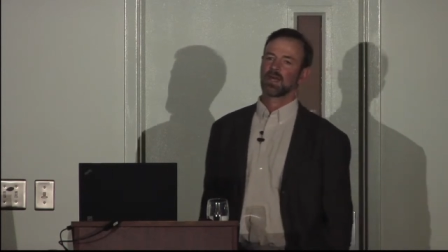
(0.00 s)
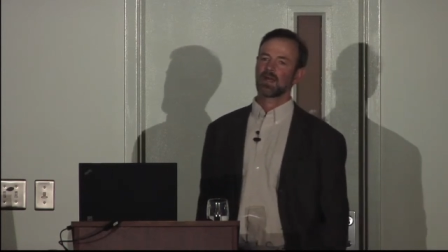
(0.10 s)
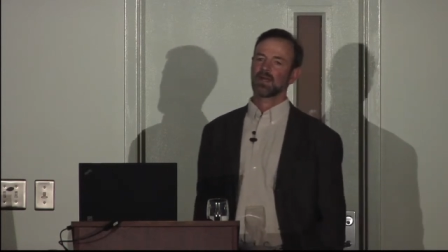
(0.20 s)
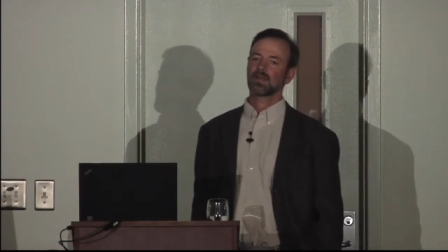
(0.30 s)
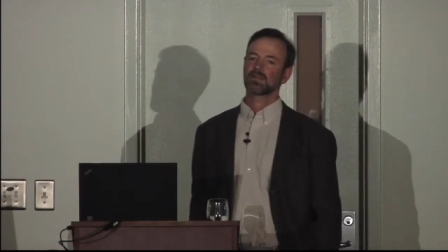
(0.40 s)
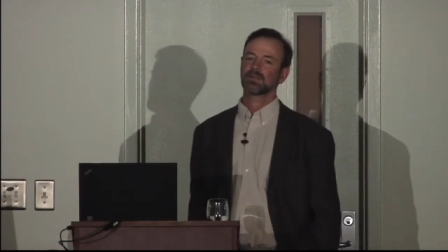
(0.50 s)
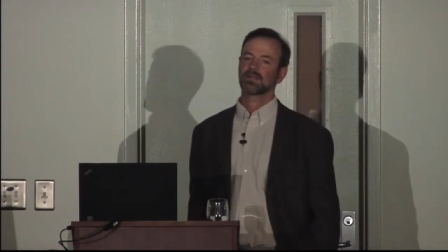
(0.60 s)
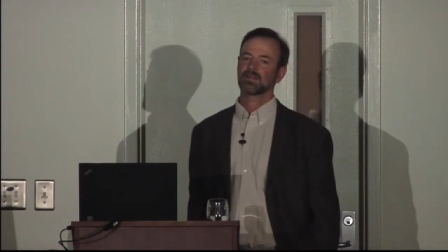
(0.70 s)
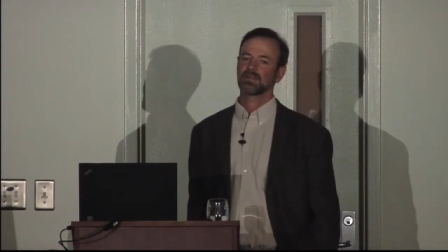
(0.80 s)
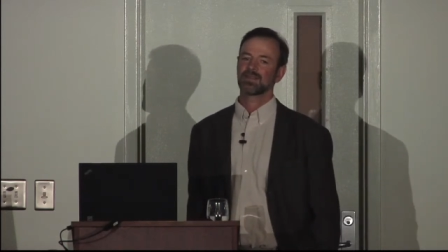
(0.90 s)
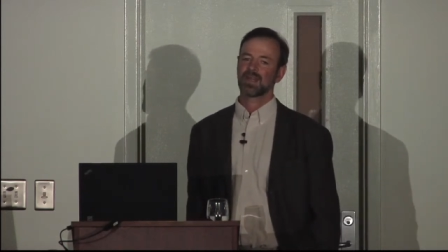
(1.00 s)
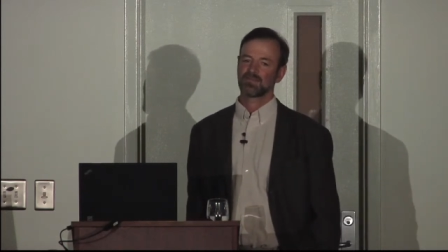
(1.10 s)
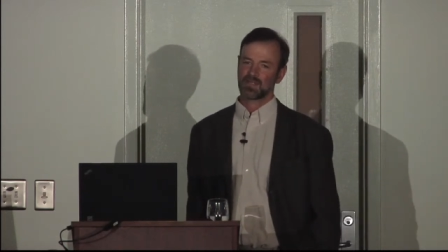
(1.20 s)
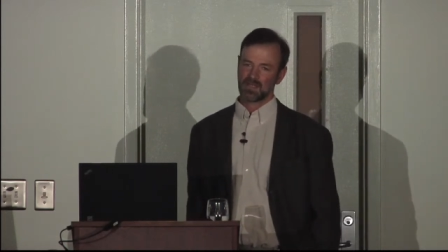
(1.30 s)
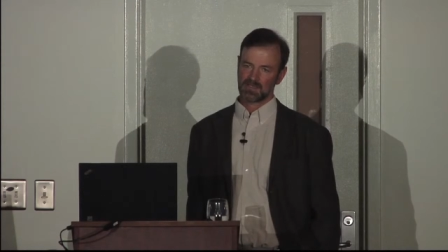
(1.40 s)
And in
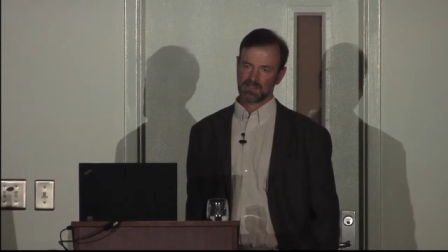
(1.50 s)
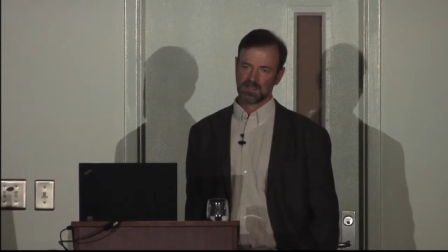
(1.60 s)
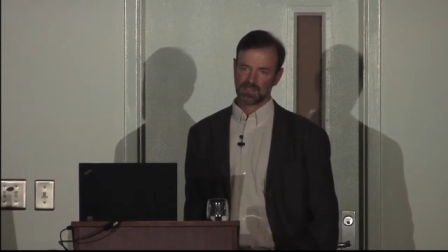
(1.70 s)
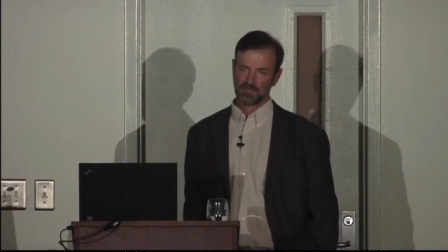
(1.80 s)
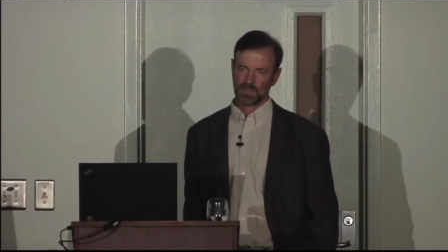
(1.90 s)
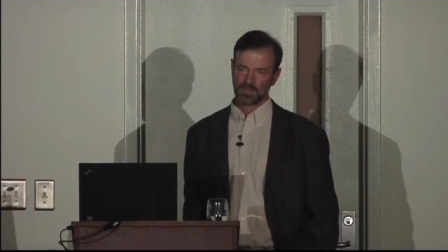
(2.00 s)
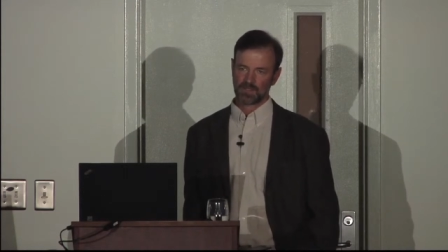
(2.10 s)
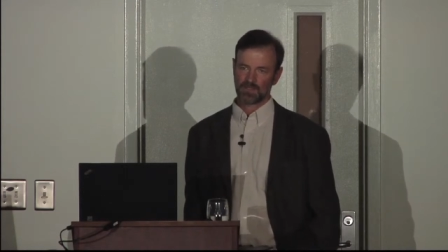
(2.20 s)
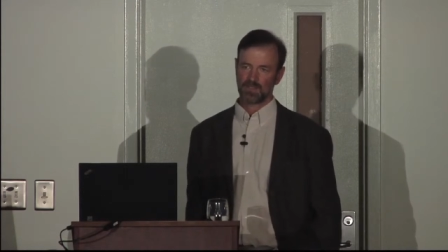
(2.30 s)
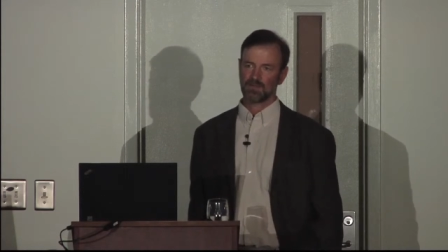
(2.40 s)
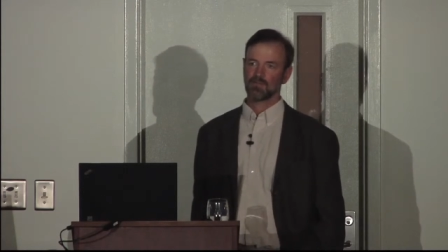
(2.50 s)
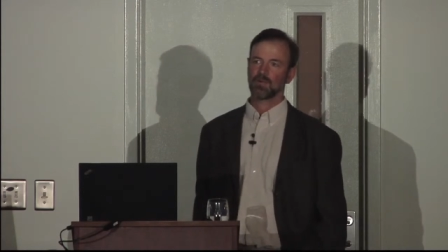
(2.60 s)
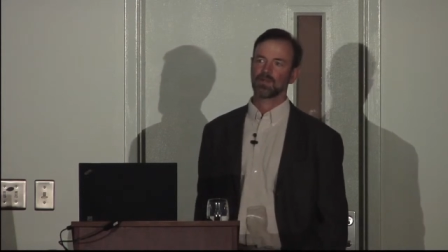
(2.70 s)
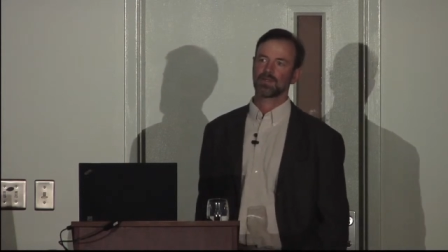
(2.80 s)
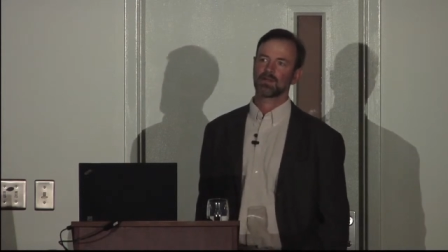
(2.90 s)
Afghanistan, especially
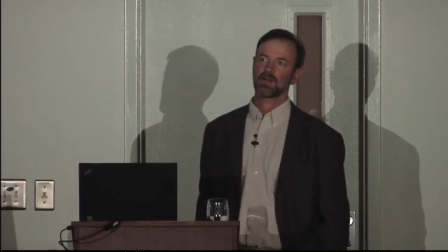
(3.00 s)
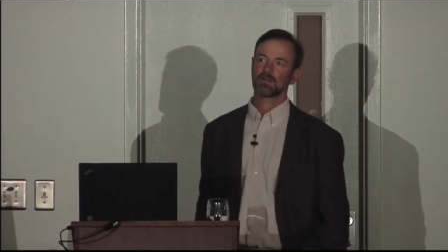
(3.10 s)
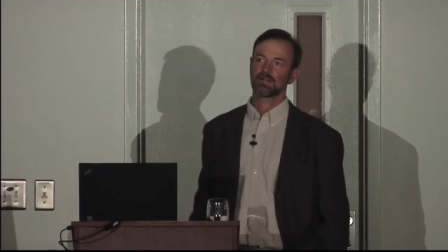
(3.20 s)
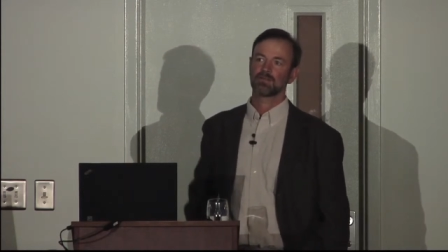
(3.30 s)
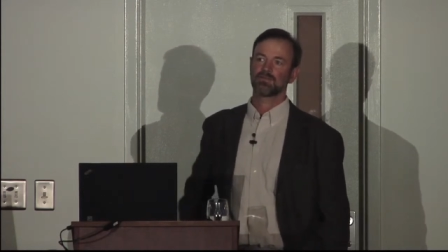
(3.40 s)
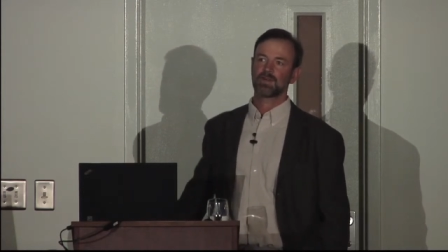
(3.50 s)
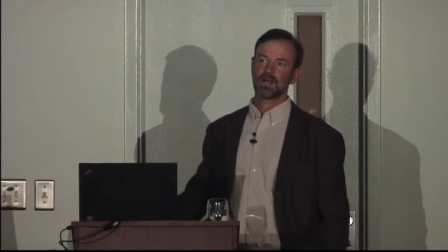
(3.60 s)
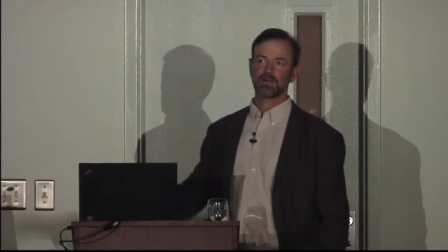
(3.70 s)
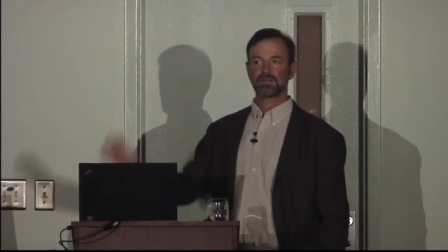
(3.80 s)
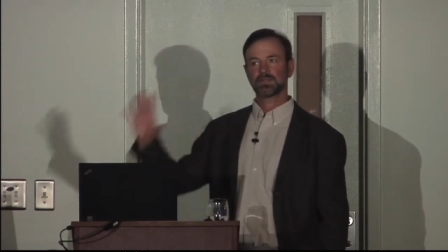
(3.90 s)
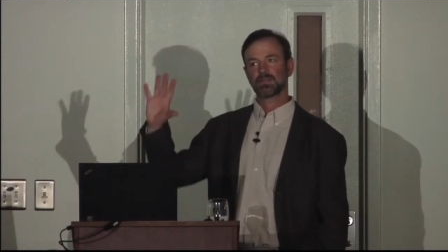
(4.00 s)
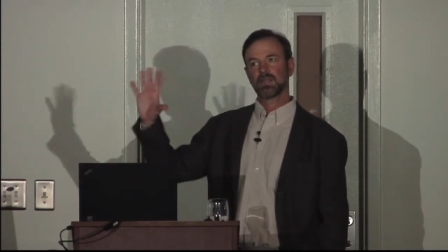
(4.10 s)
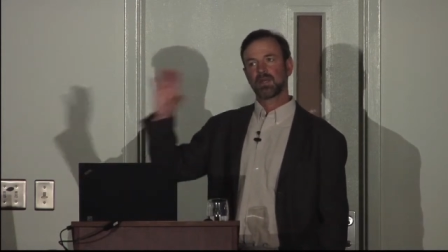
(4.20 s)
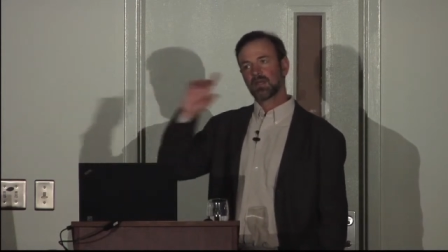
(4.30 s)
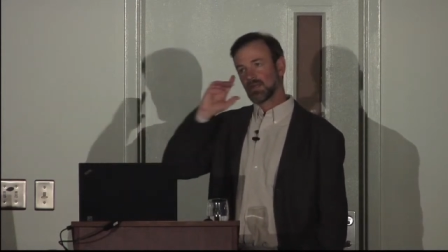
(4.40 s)
where they're, they're found,
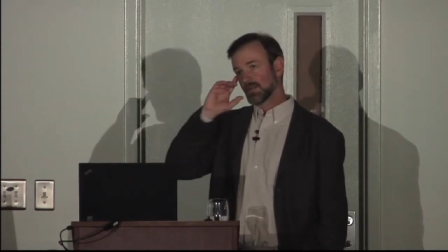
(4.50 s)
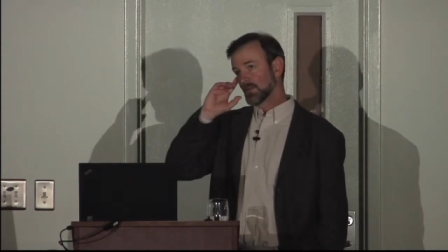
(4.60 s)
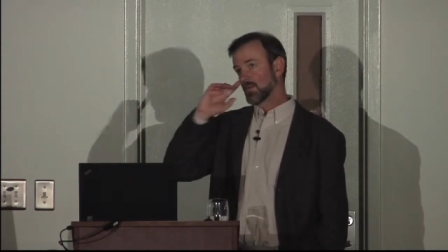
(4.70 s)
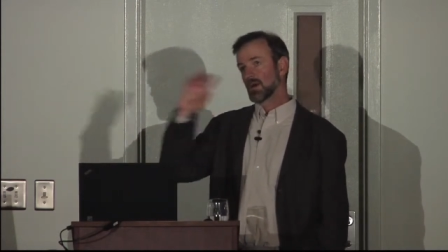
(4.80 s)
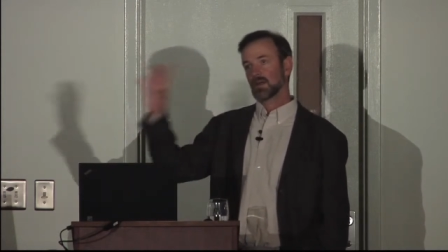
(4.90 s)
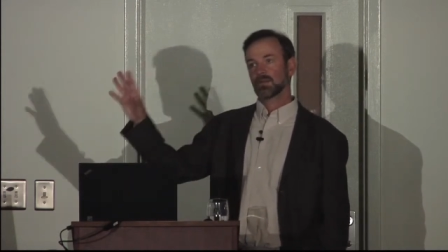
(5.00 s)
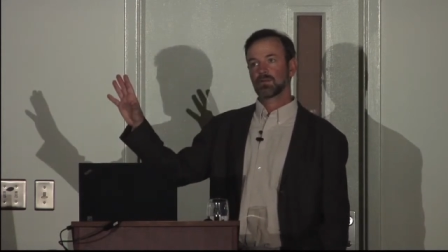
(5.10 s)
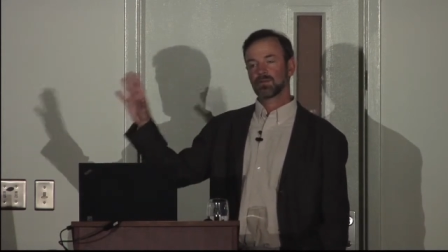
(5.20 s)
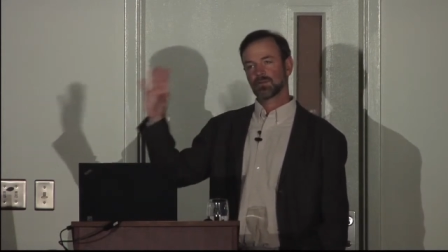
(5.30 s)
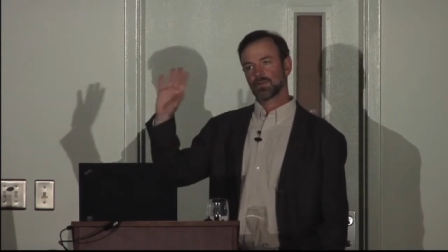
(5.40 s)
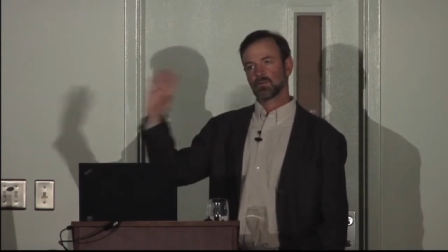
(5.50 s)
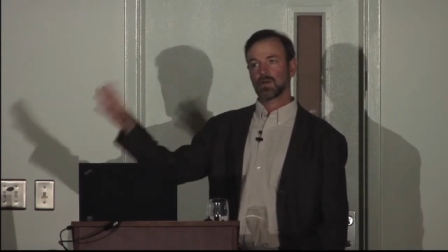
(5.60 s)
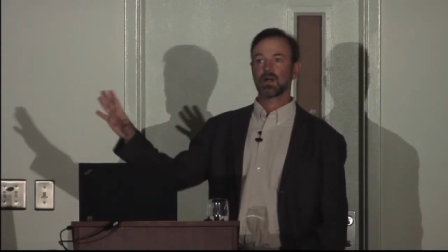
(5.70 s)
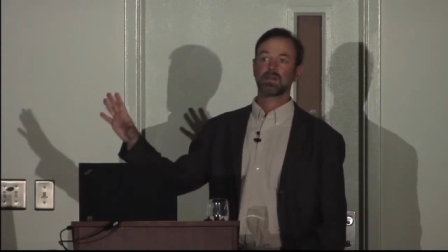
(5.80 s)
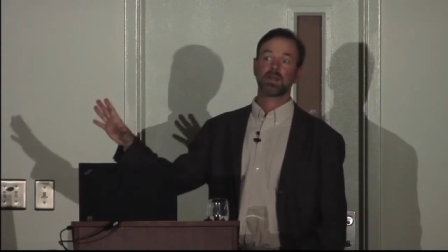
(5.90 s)
the Wakhan Corridor,
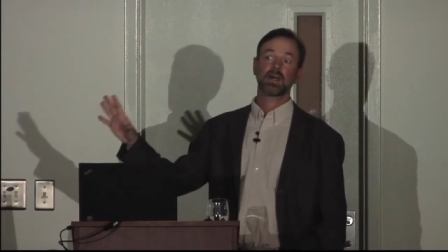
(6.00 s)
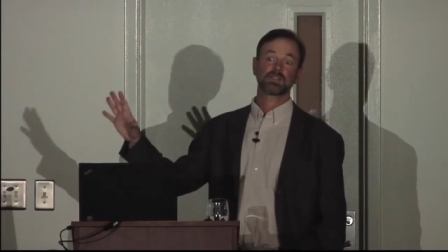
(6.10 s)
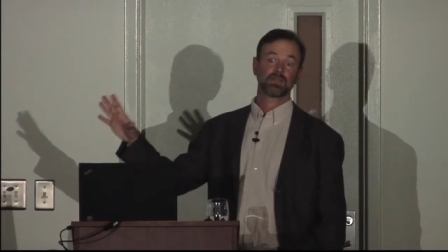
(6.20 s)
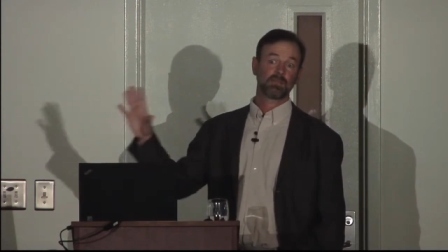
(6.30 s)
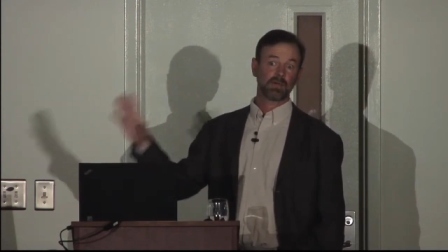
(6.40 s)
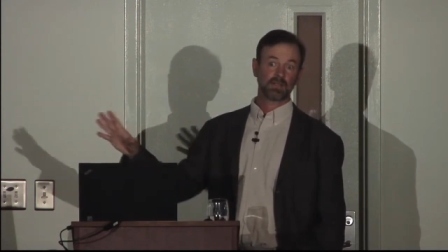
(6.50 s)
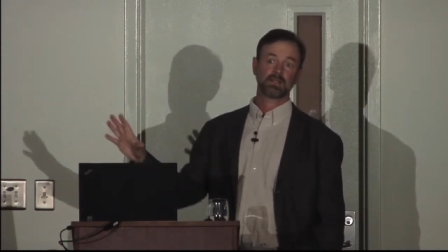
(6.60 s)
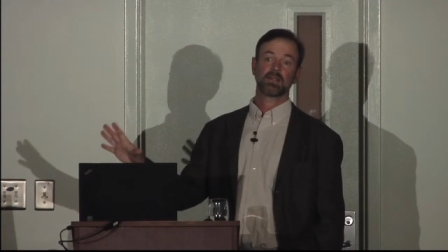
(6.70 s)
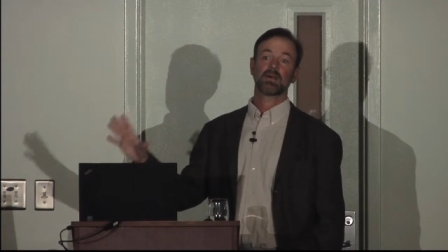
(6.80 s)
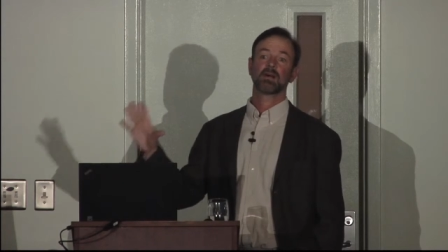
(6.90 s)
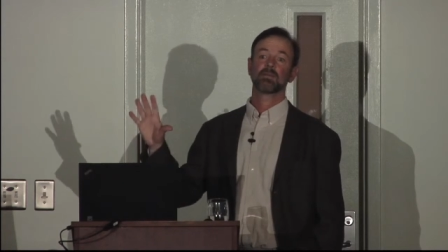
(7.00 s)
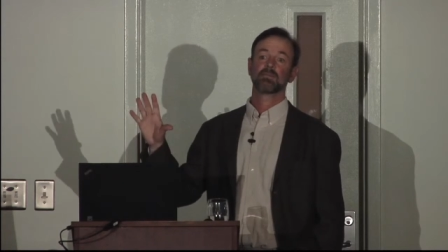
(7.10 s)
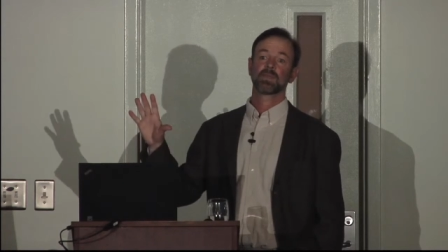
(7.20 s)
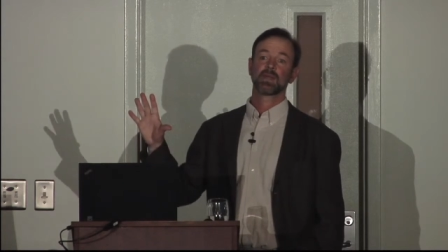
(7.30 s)
Wakhan National Park now,